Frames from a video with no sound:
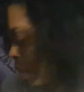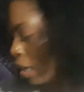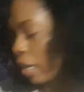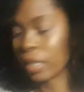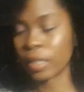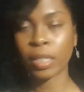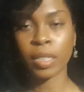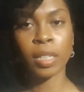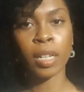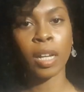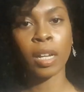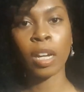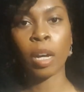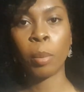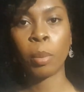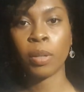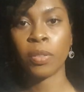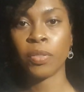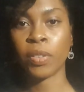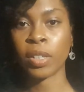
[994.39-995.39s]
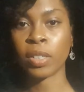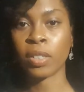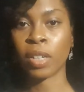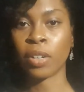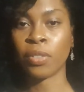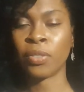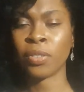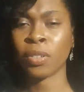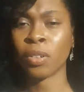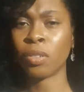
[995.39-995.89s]
I did get a couple of things that
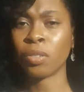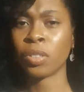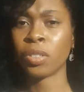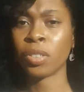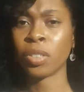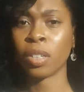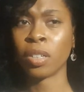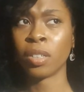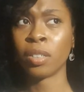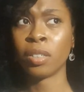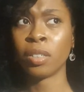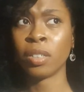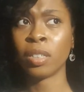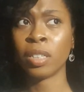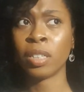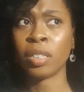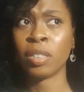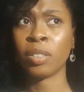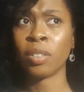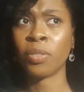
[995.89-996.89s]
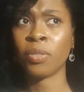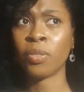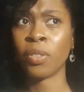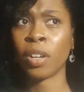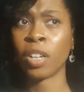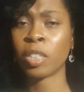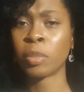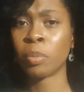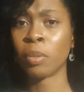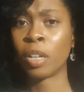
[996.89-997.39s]
I forgot to show in the
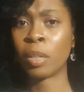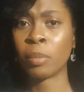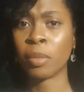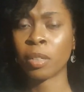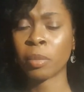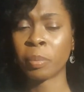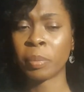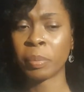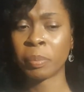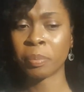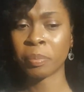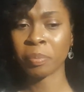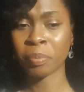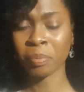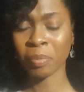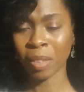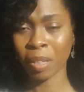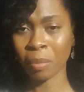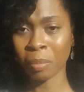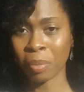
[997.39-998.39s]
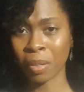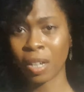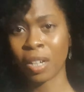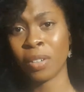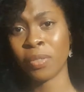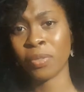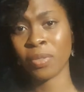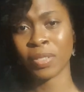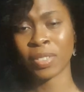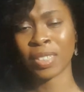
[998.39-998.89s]
first Primark
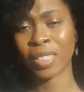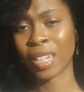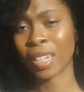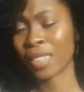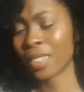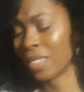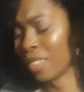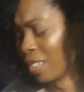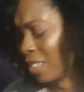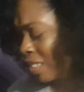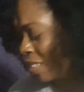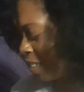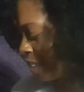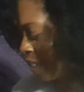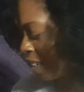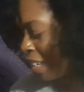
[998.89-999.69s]
part of this section,